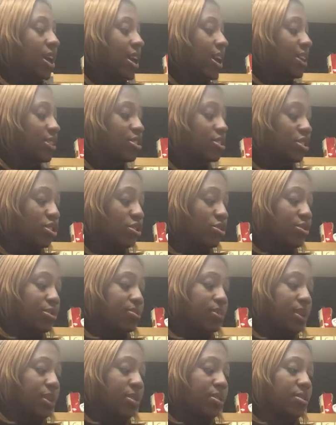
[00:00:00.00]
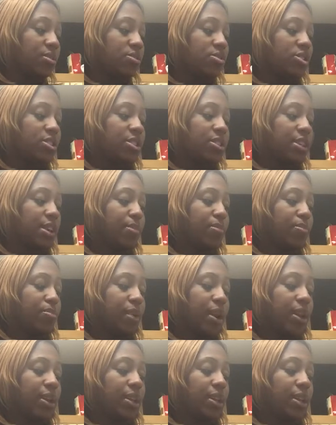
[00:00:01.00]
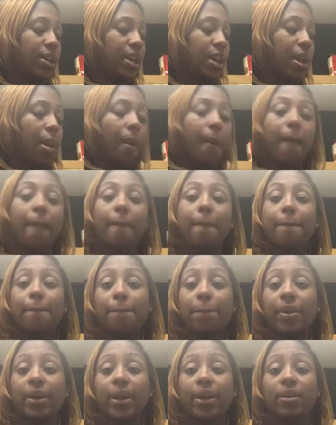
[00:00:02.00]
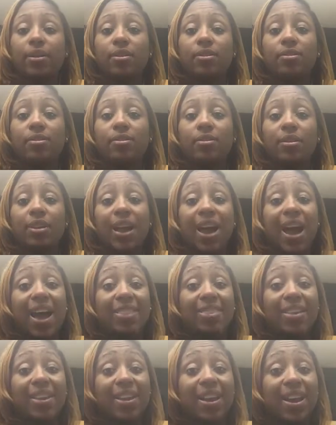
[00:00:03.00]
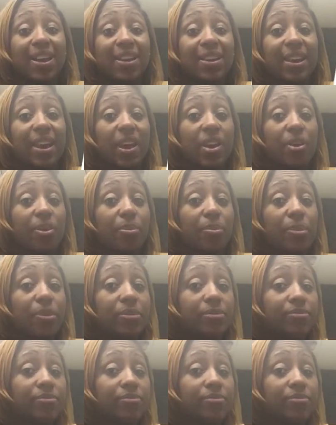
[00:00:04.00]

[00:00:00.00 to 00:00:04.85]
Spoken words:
"Excuse me," she said brightly, "but I think I can help."